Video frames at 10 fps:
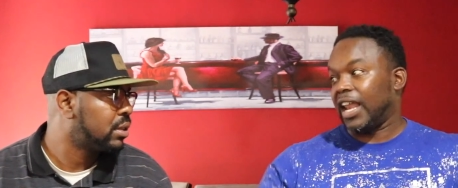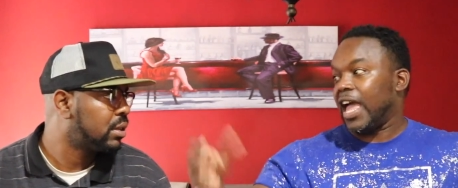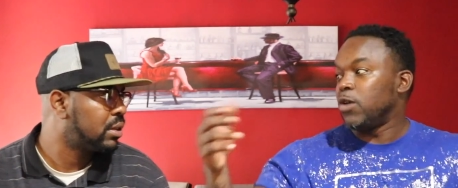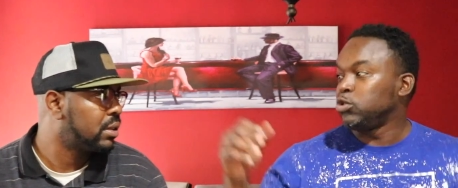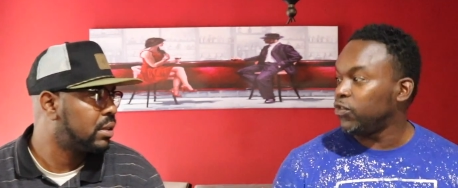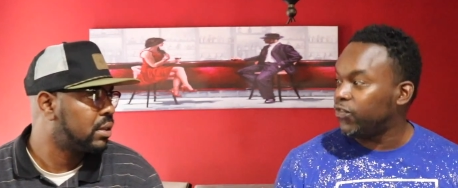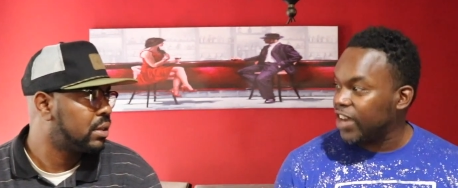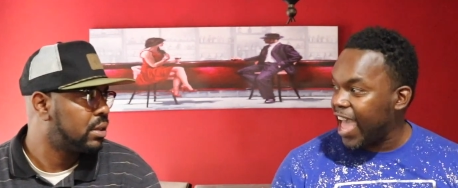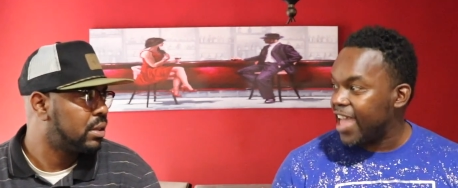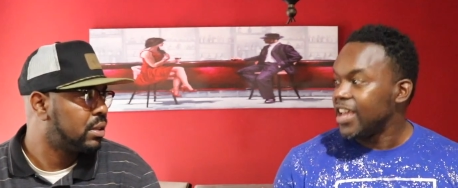Speaker 1: clowned you for
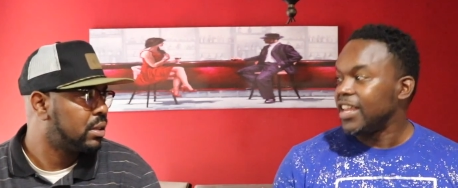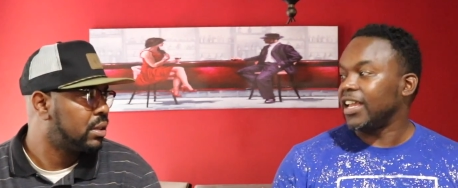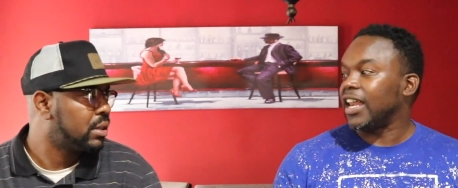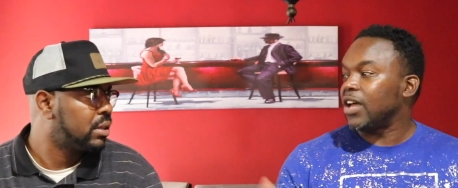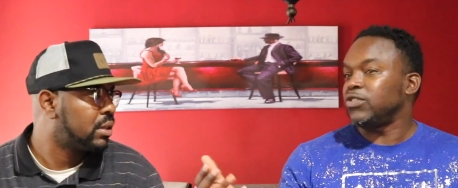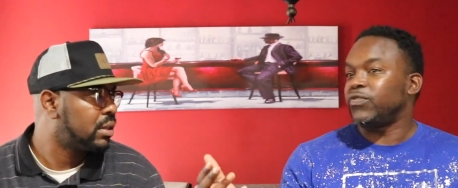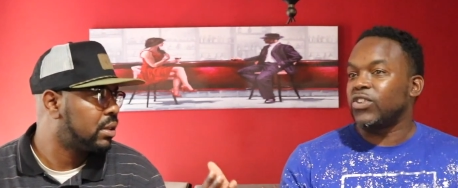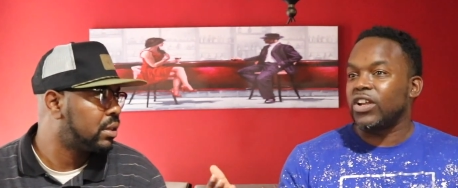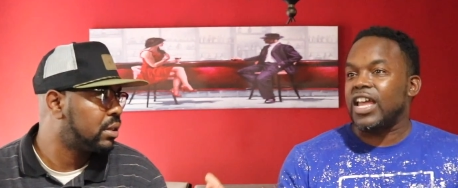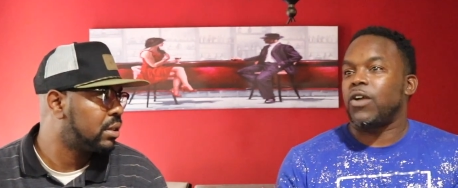that. They clowned you
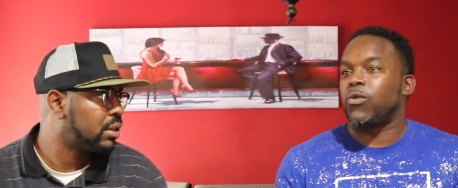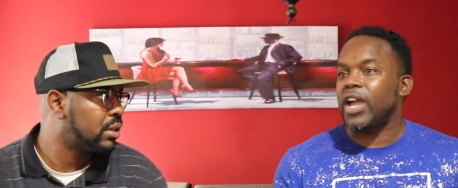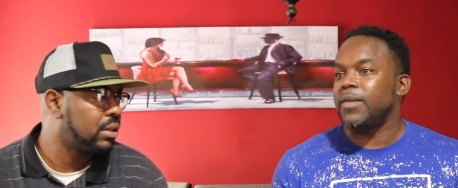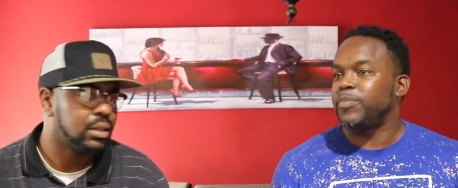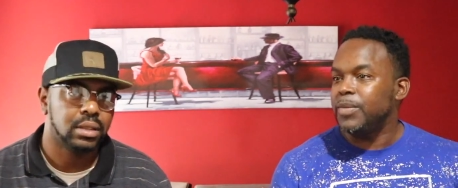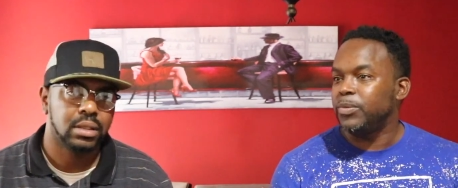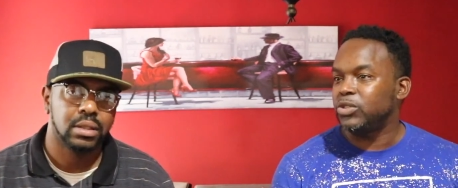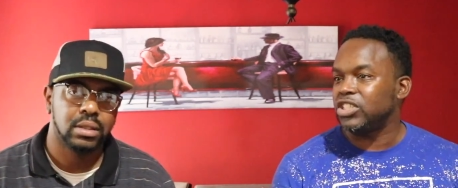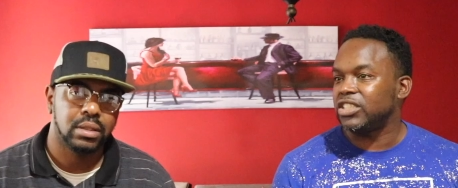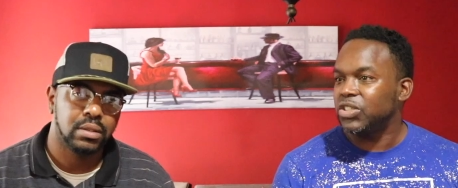for a lot of white people
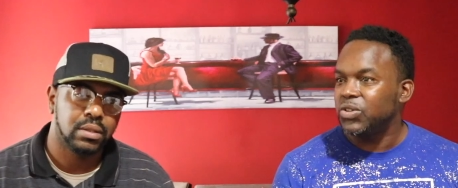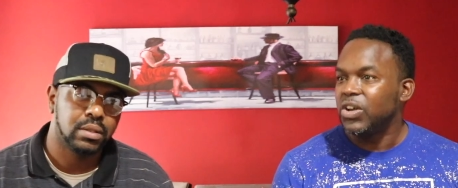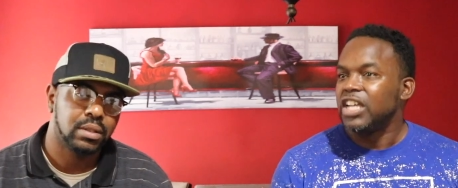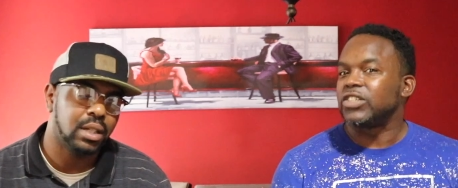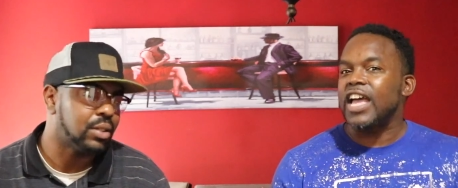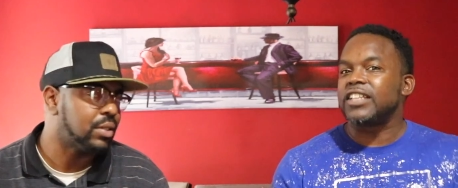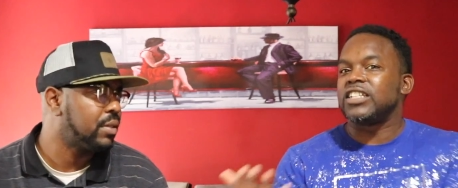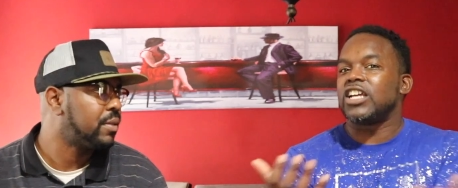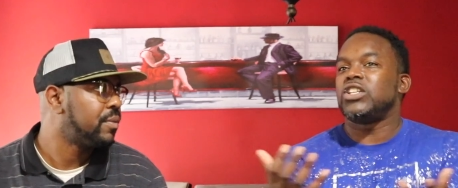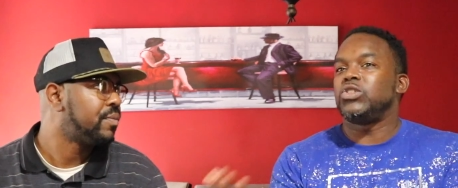shit too. So it has
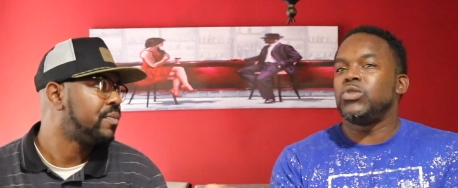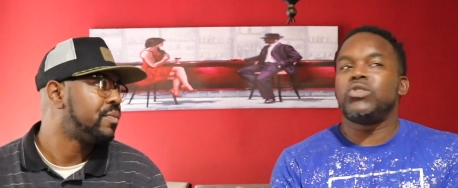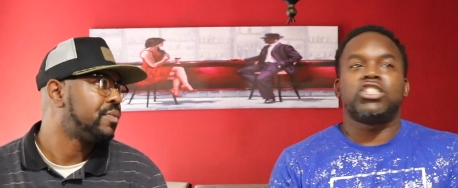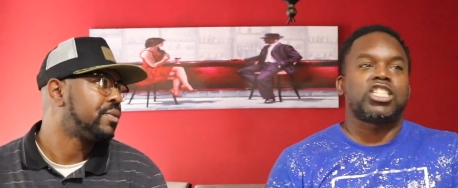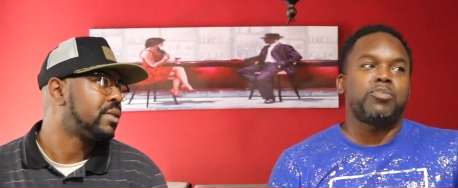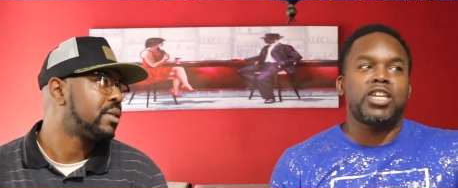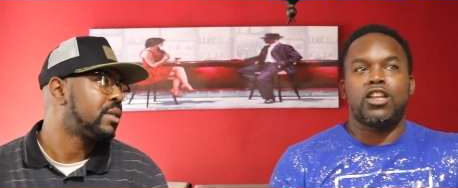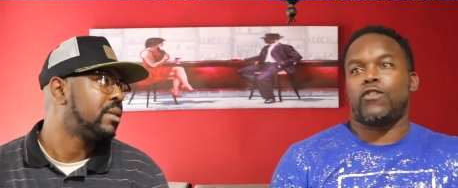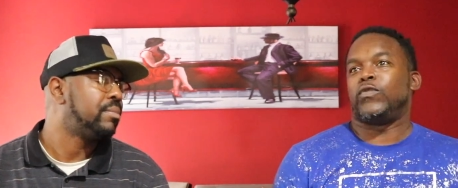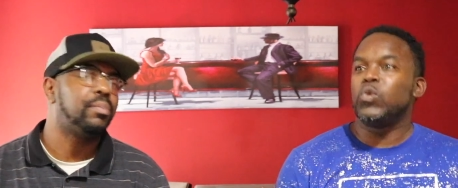nothing to do with just
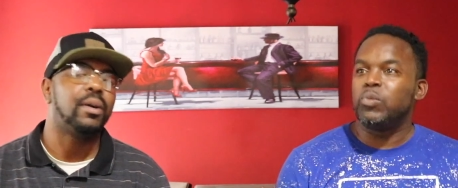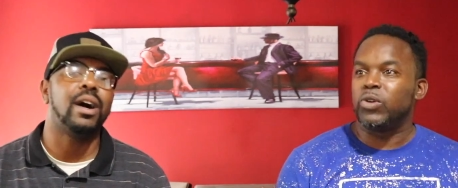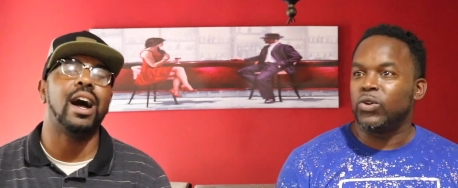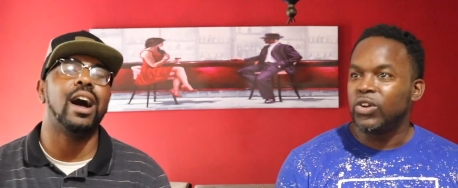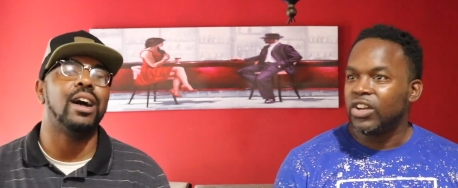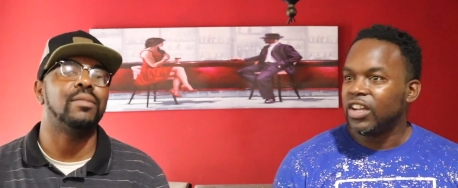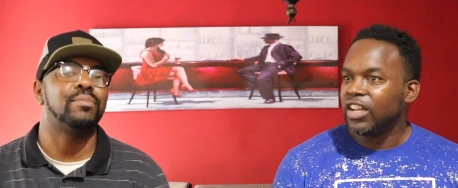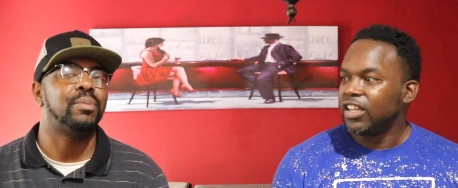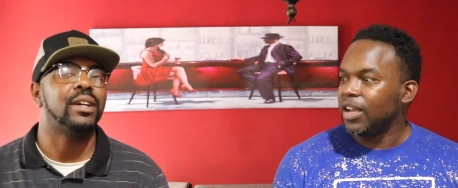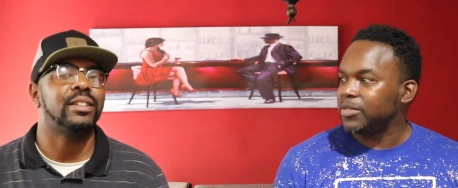being a fool. But
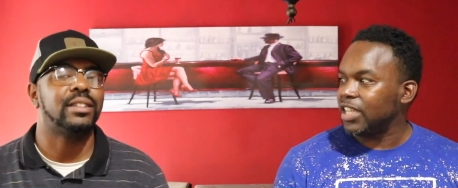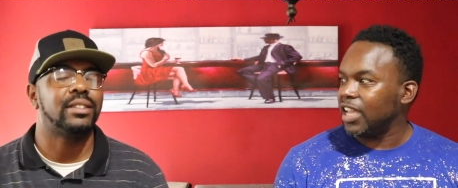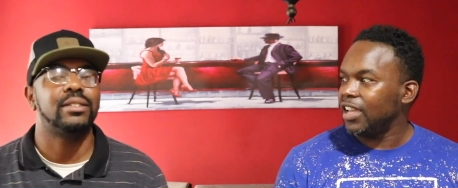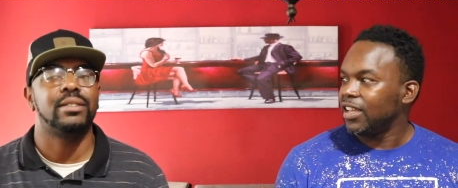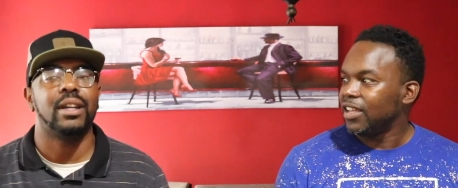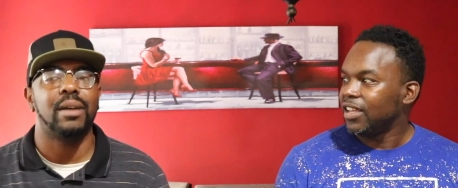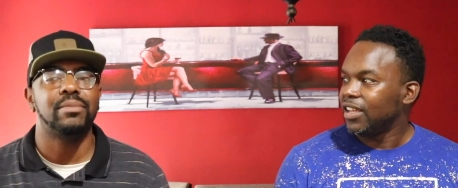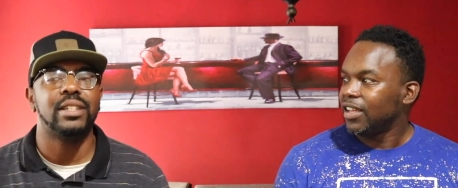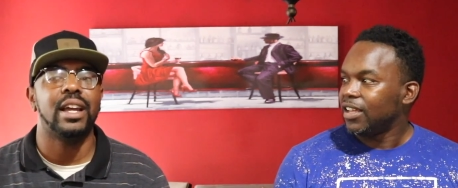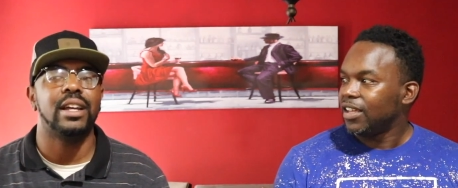you
Speaker 2: know what I'm
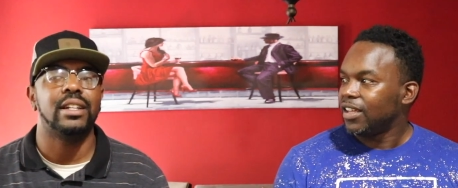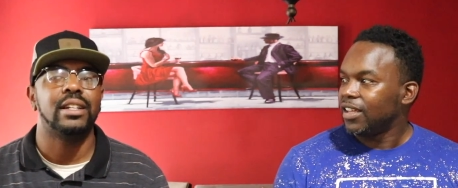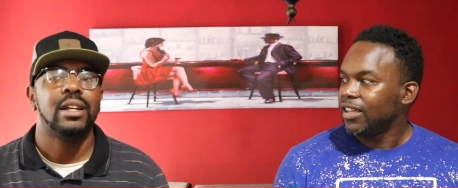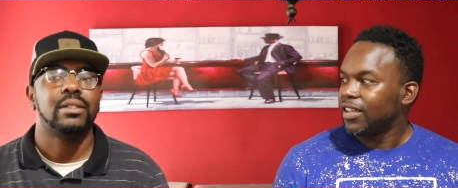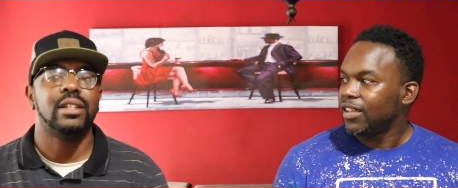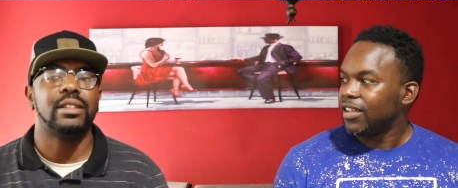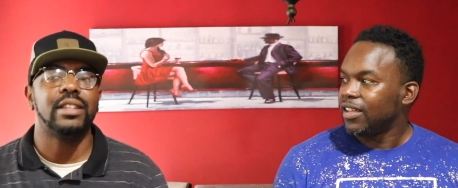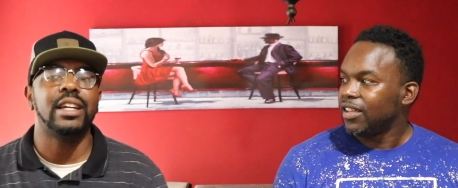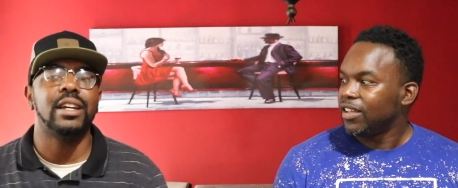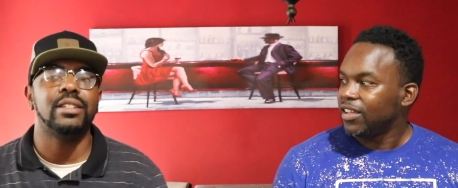saying? The
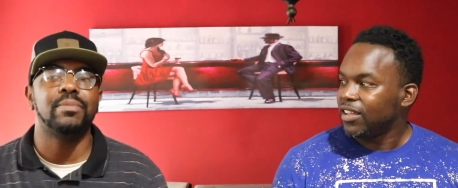thing is